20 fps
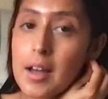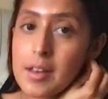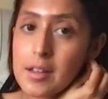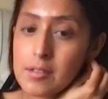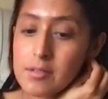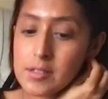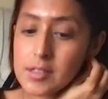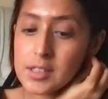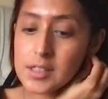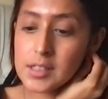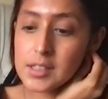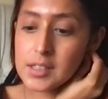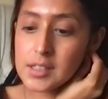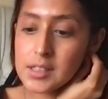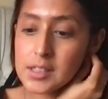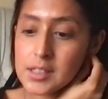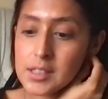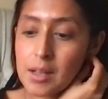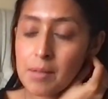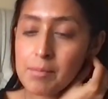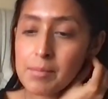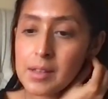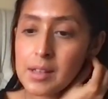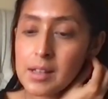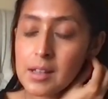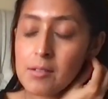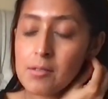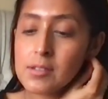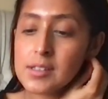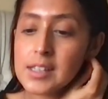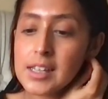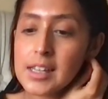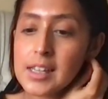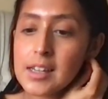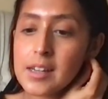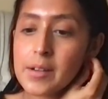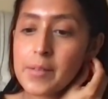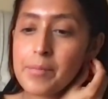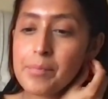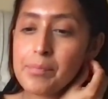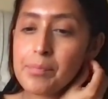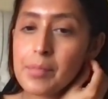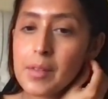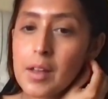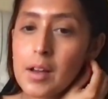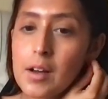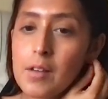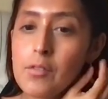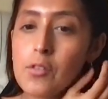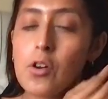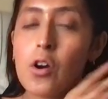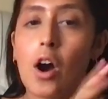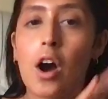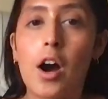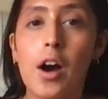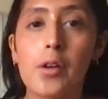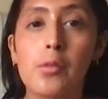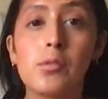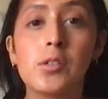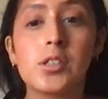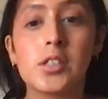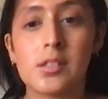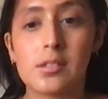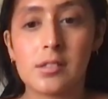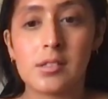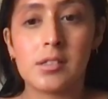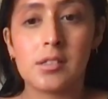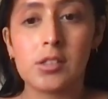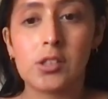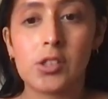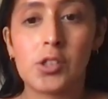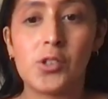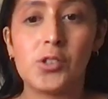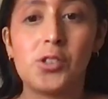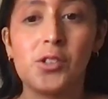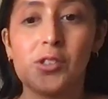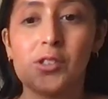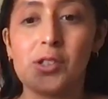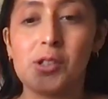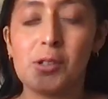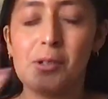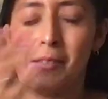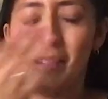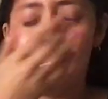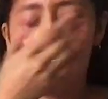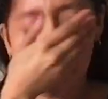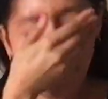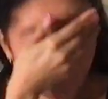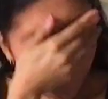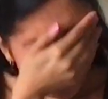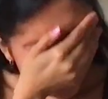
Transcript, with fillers: It was just something, it was like, of God was 222. Ah!